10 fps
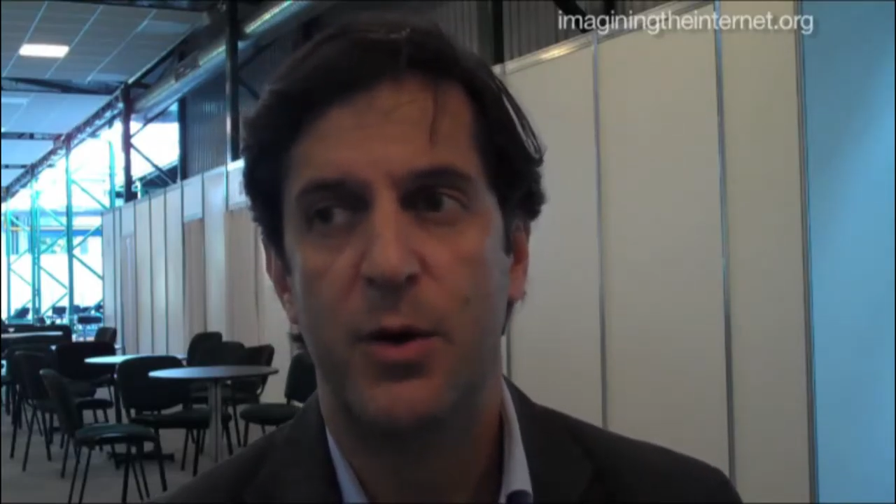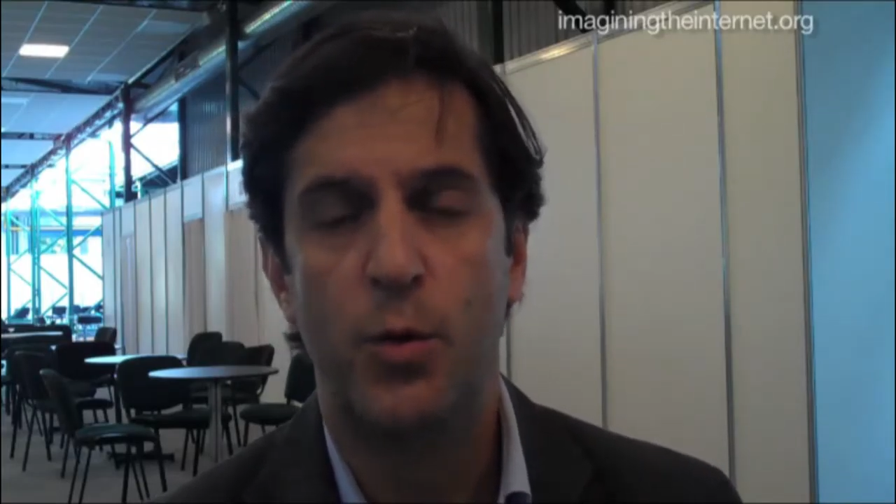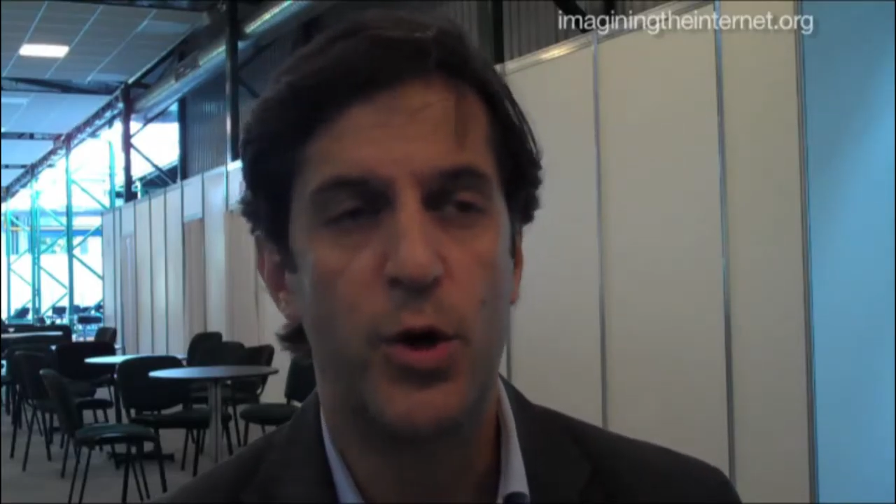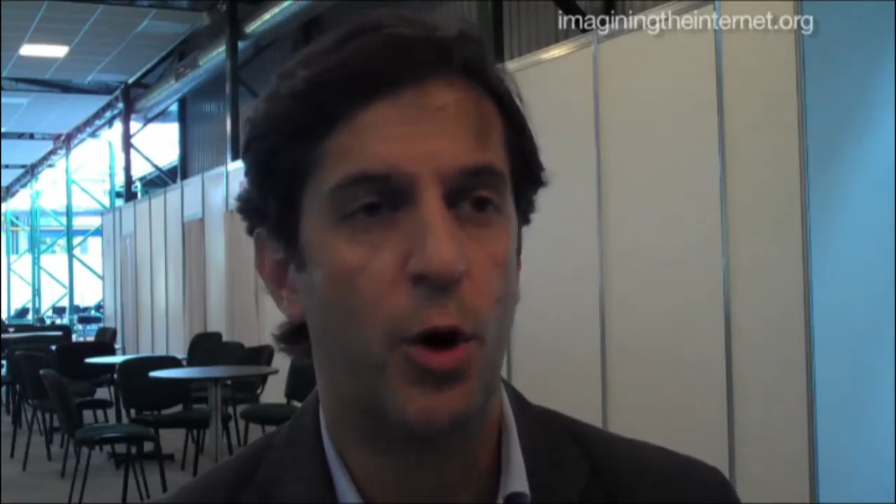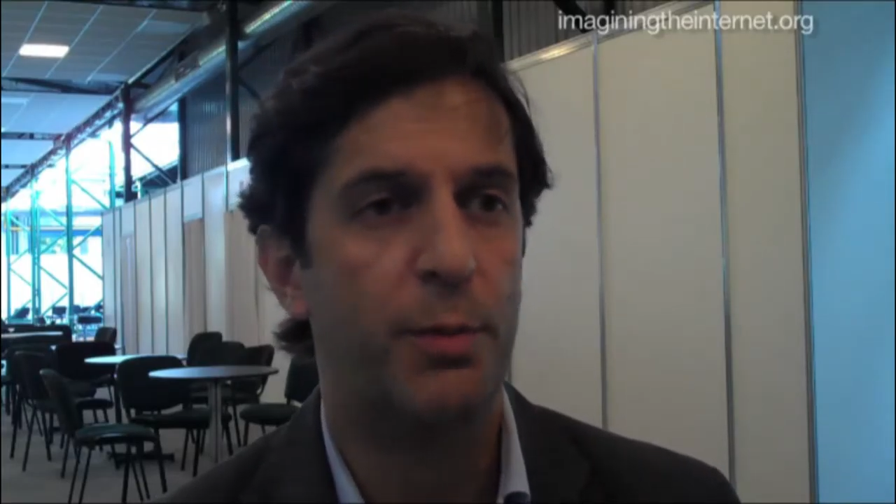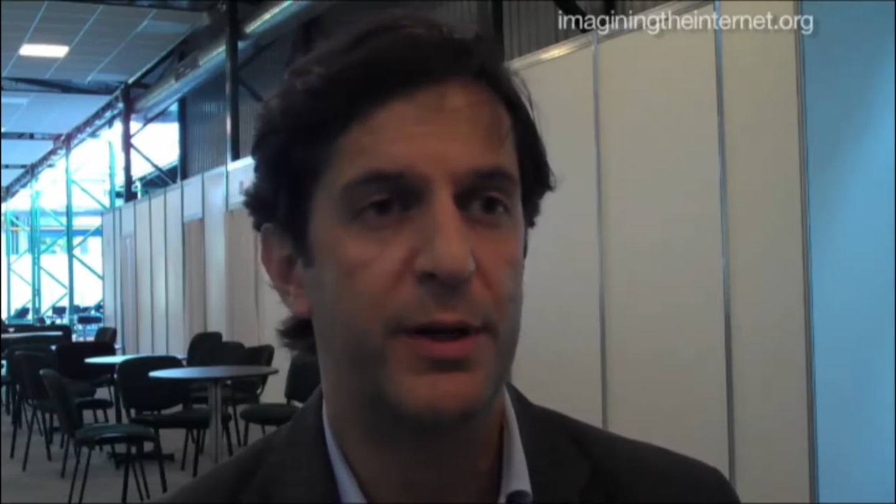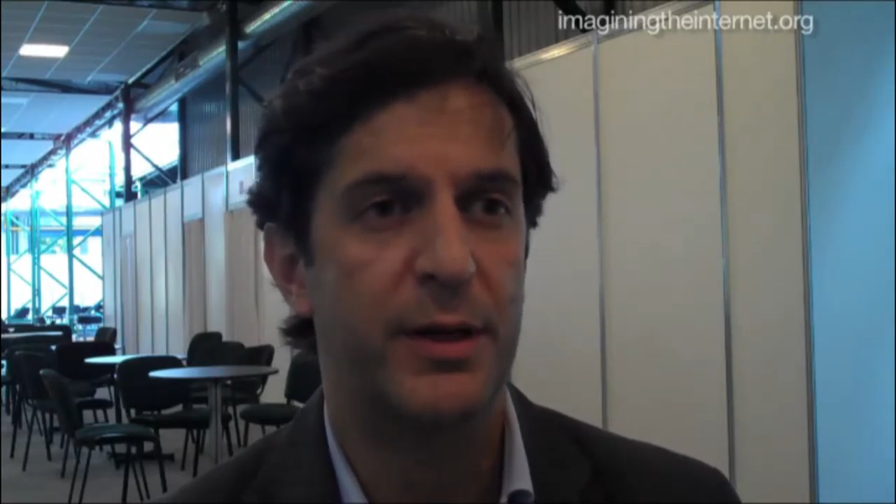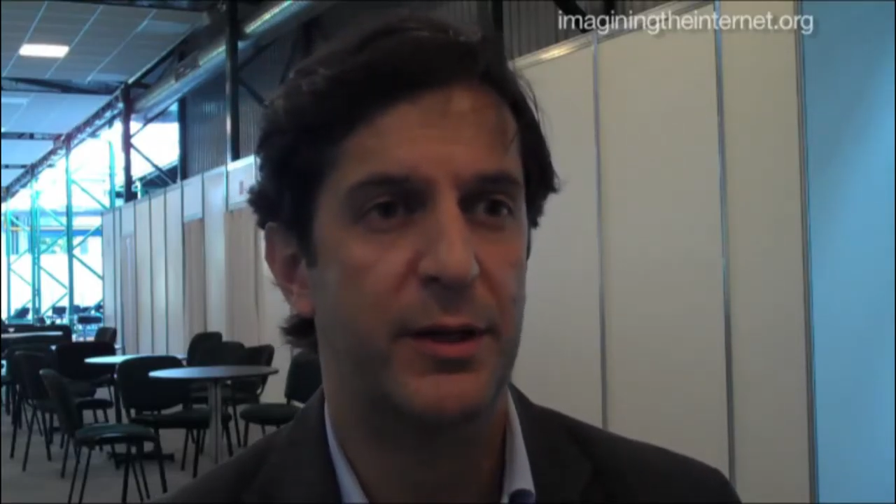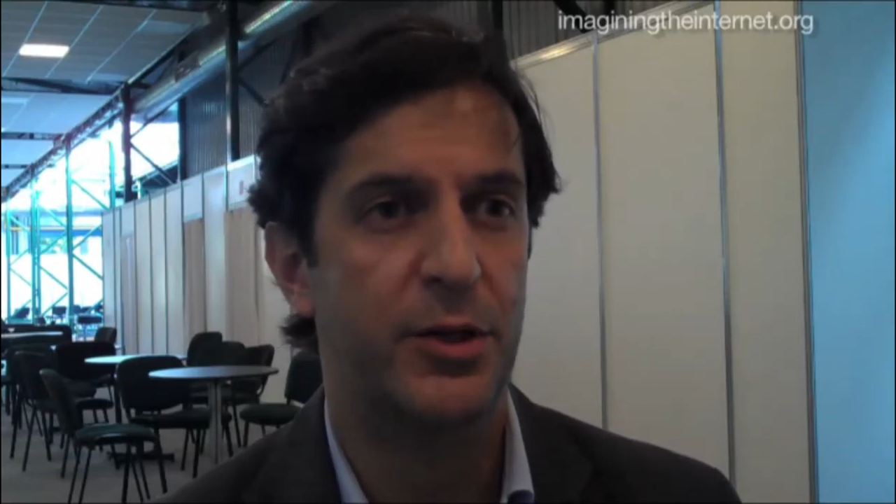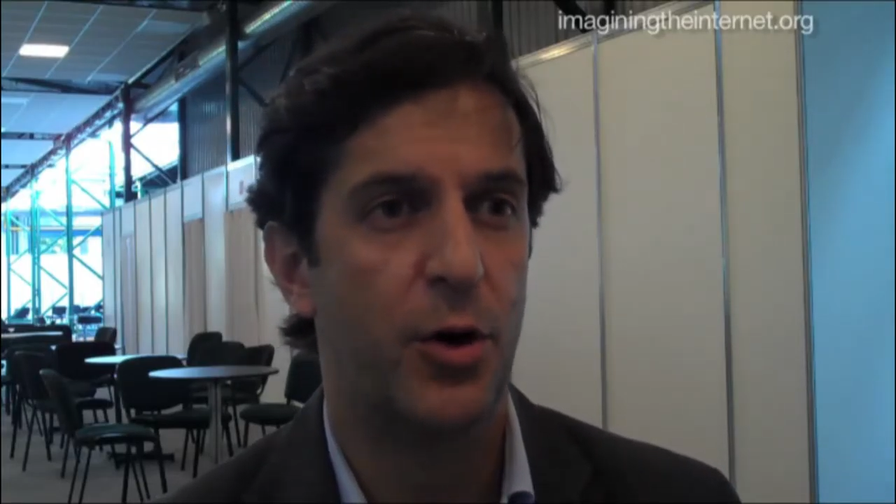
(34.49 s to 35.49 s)
we open
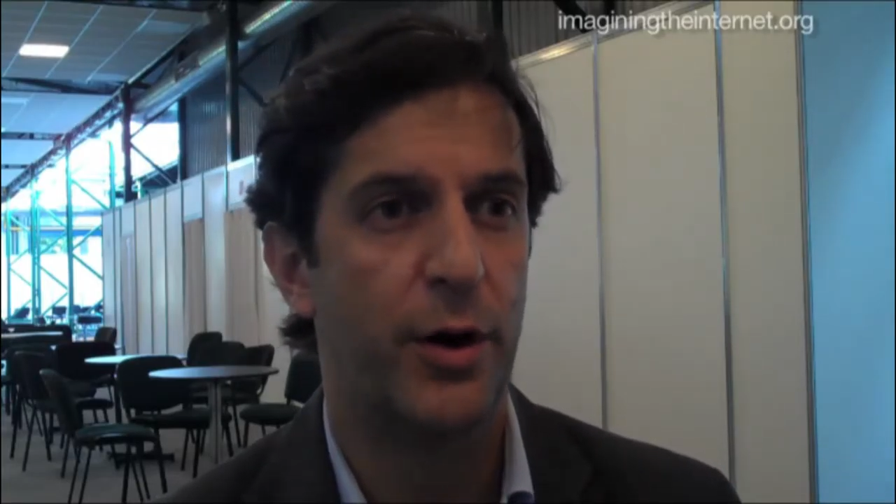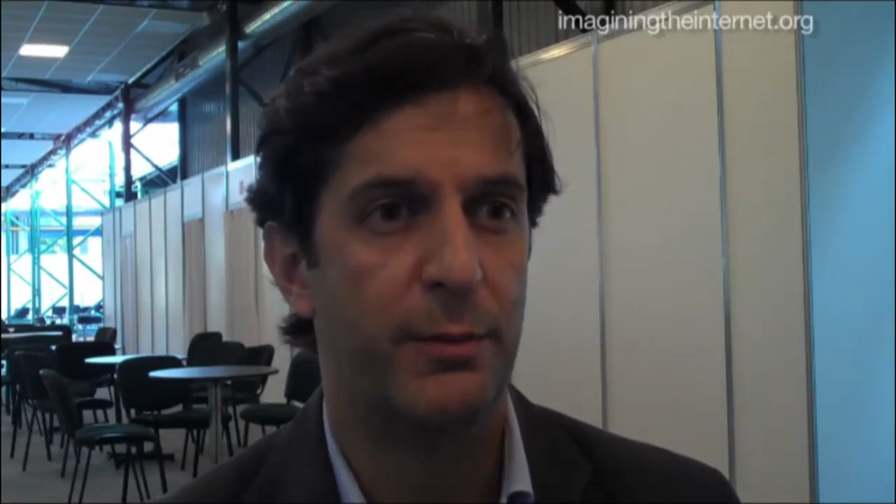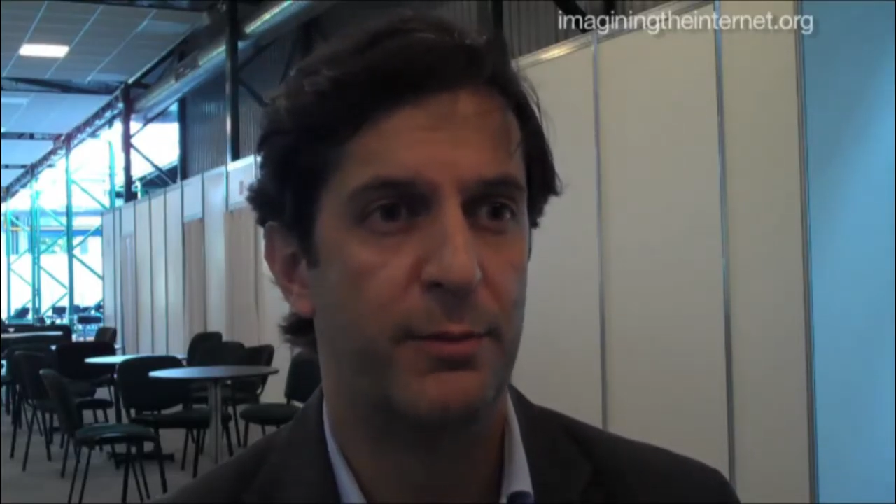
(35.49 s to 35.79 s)
a door.